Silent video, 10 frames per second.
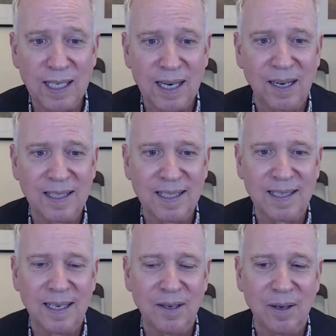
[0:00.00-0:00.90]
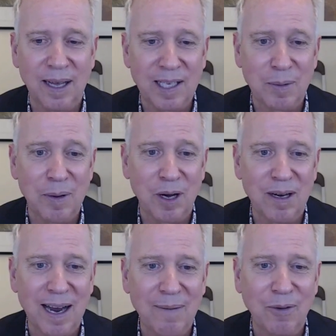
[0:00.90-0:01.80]
toxicity. Okay, that's why we call it
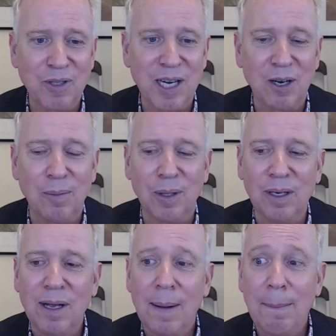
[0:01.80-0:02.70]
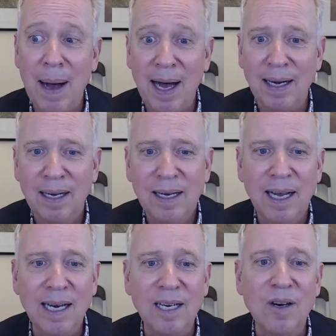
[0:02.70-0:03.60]
amphoterrible. But
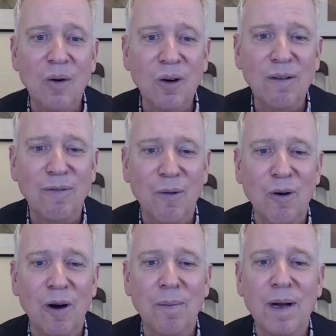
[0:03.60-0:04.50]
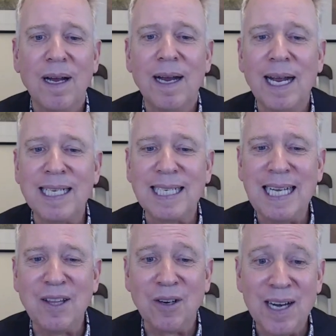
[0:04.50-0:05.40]
in an oral form, it's
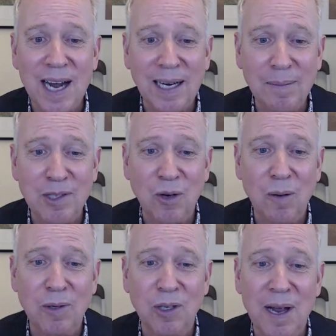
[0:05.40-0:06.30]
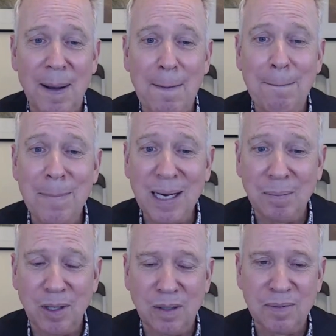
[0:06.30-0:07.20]
either not absorbed or you have
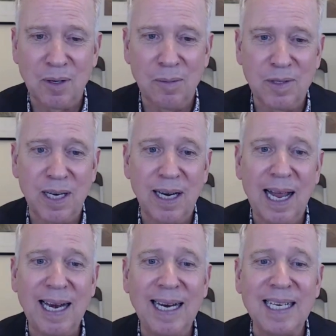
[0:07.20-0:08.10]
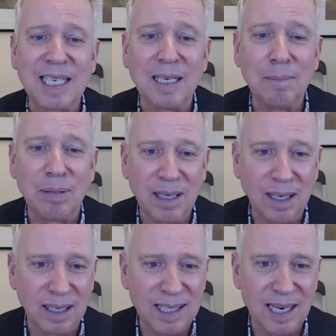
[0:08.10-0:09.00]
minimal absorption, and it is
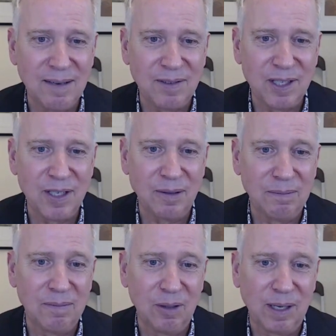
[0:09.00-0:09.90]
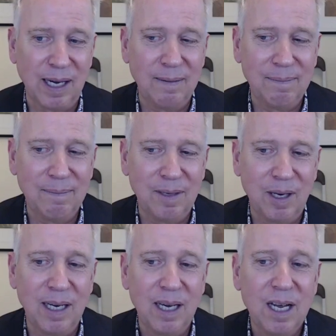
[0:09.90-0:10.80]
completely safe to do. Okay, all
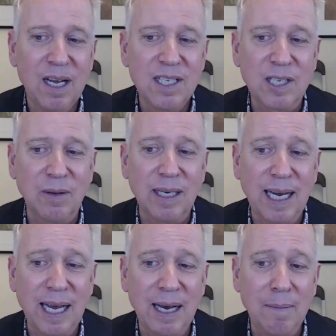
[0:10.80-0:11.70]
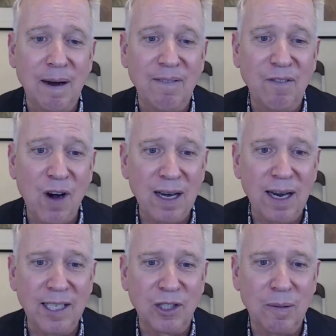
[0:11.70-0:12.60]
right. So again, my
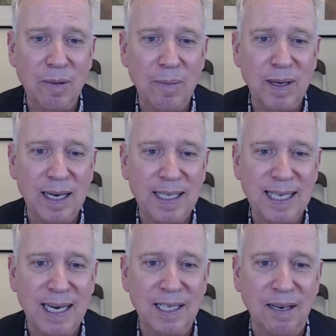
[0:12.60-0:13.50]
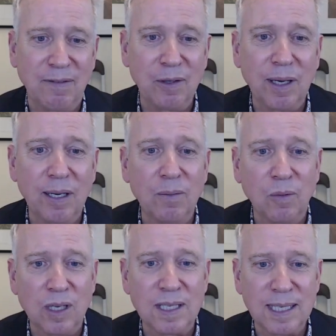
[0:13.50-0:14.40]
frontline treatment would be nystatin diflucan,
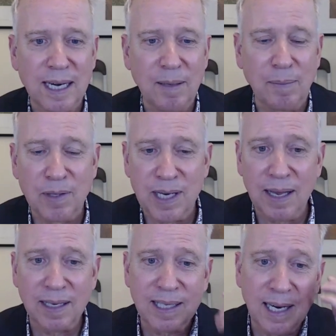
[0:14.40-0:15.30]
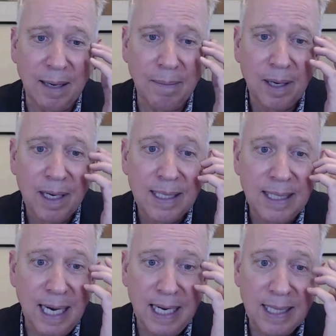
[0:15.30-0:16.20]
works 90% of the time,
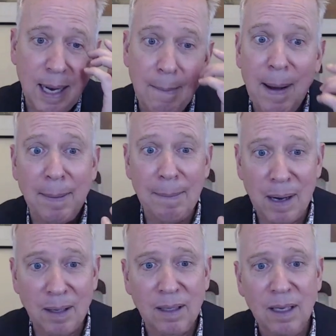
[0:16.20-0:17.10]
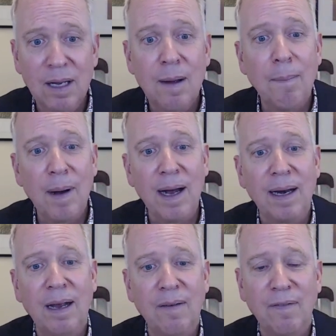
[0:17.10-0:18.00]
takes about a month. But
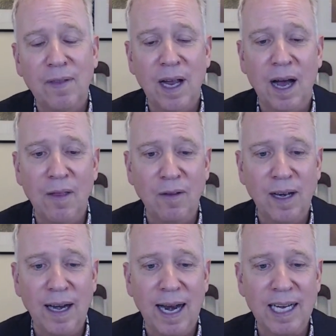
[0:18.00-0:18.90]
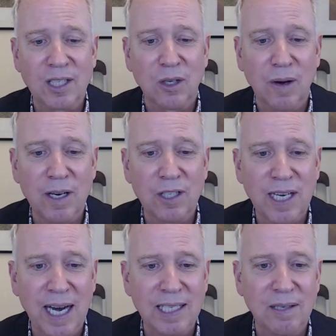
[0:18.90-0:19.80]
if the other thing that has greater
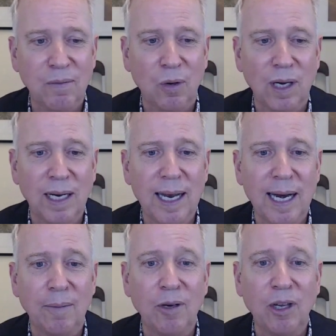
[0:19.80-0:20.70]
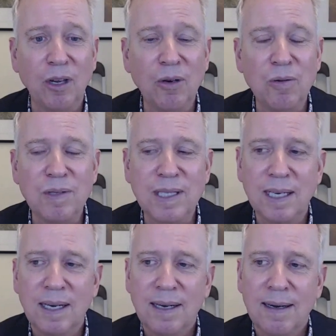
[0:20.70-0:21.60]
chance of working that I will
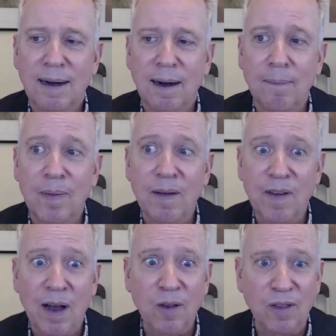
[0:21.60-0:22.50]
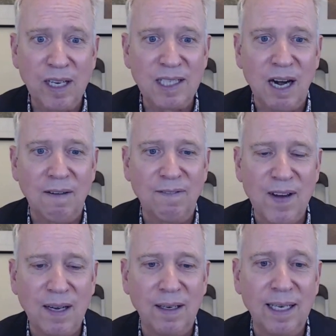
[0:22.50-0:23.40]
use if other things are
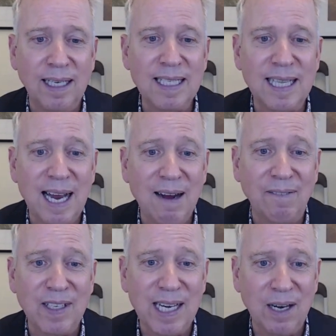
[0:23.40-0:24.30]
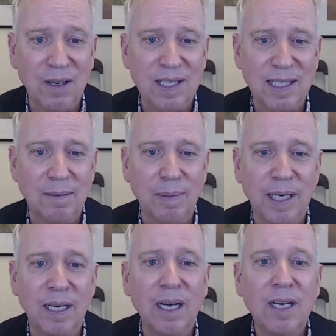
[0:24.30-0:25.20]
failing is the amphotericin
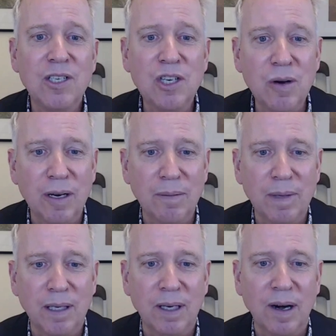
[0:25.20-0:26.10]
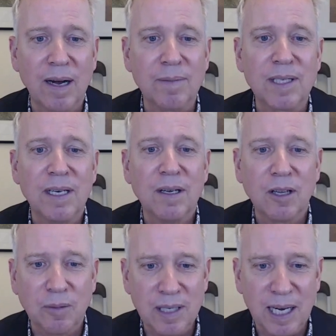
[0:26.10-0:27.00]
B, 200 milligrams,
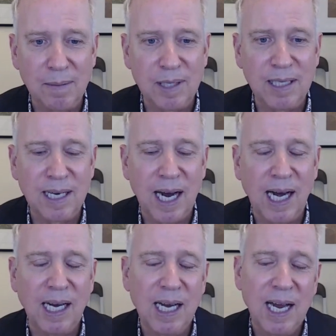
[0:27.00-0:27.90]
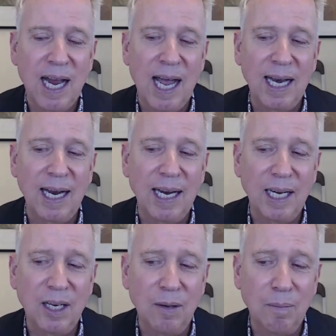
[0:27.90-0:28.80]
3 times a day.
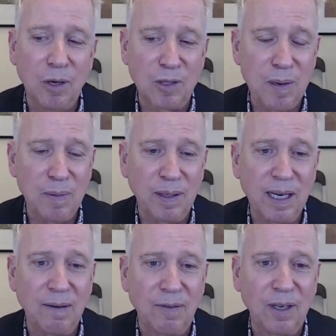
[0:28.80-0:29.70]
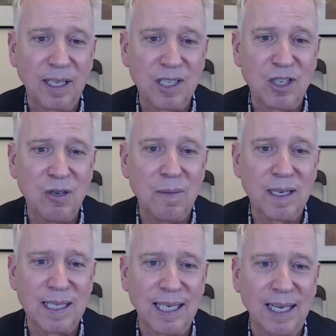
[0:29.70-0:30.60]
And most people need it for at least 2
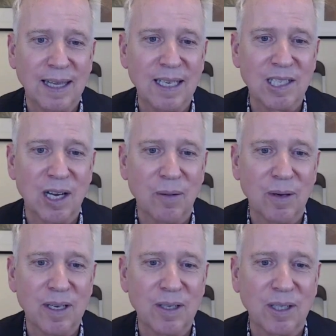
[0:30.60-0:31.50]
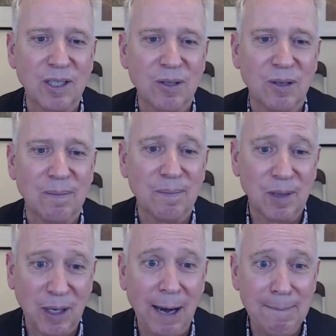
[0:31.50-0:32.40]
months to get things all the way under control.
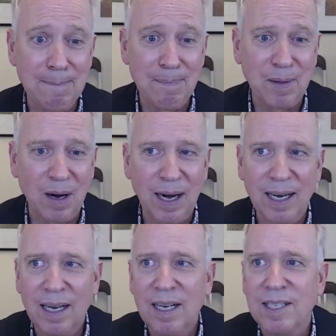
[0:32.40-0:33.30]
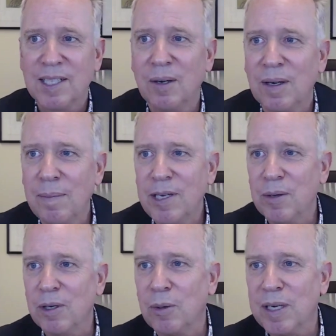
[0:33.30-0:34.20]
Okay. All right. So let me
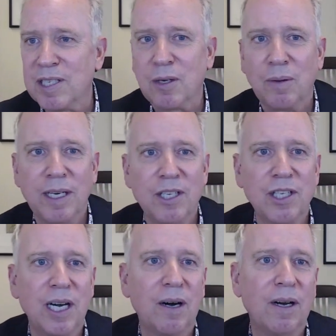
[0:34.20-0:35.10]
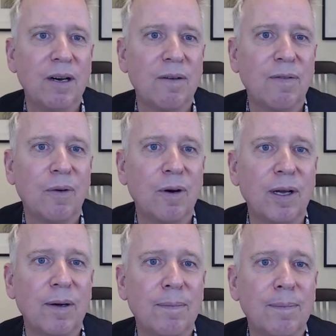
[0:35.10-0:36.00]
do a quick screen share here for
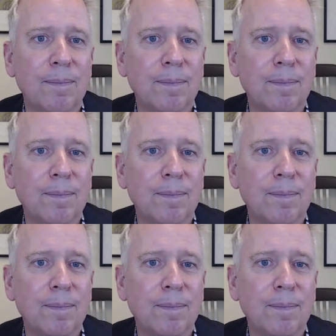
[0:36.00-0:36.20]
you.